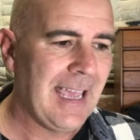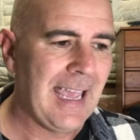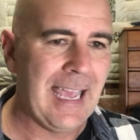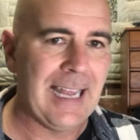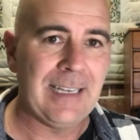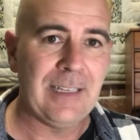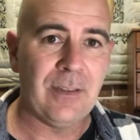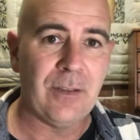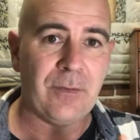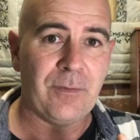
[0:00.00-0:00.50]

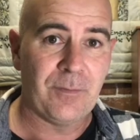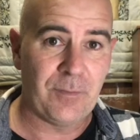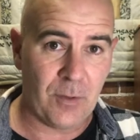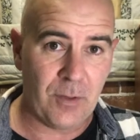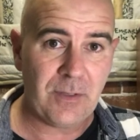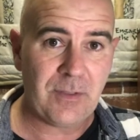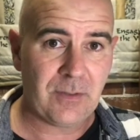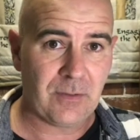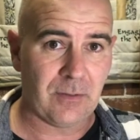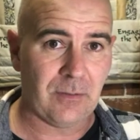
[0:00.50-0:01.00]
And in the
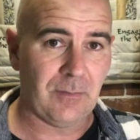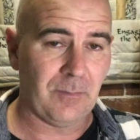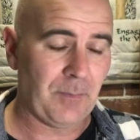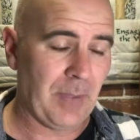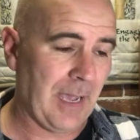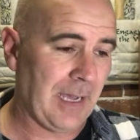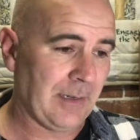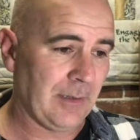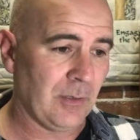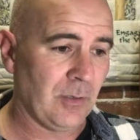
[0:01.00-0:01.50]
first
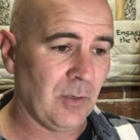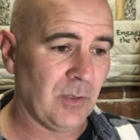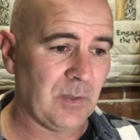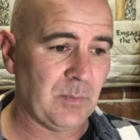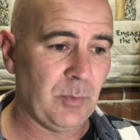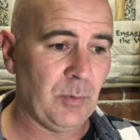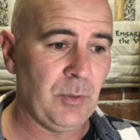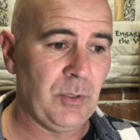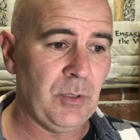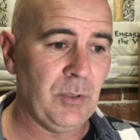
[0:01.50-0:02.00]
part of the
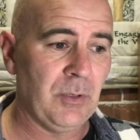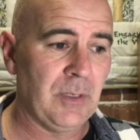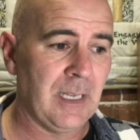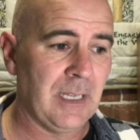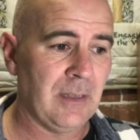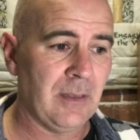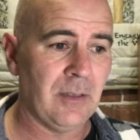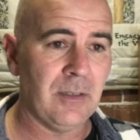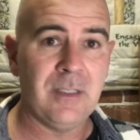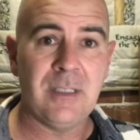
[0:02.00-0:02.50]
gospel, you
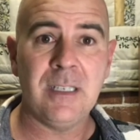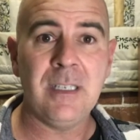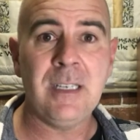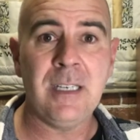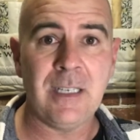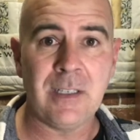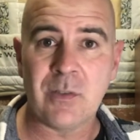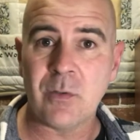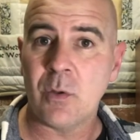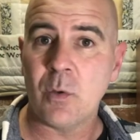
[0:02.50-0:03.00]
get the
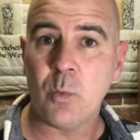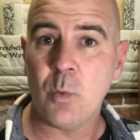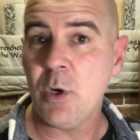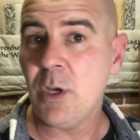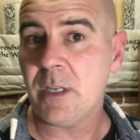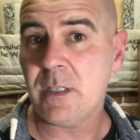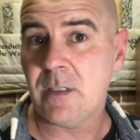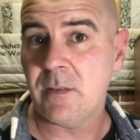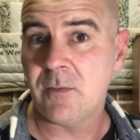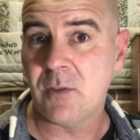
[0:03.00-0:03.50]
deeds or the
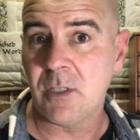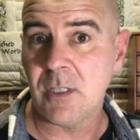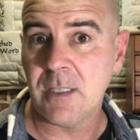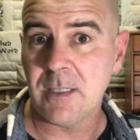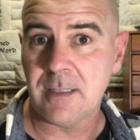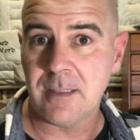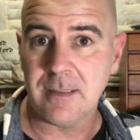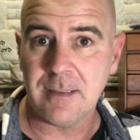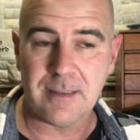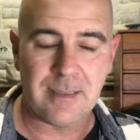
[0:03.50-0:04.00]
works of
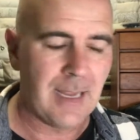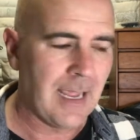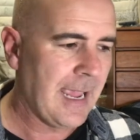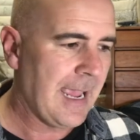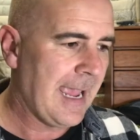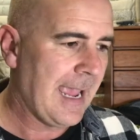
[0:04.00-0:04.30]
Jesus.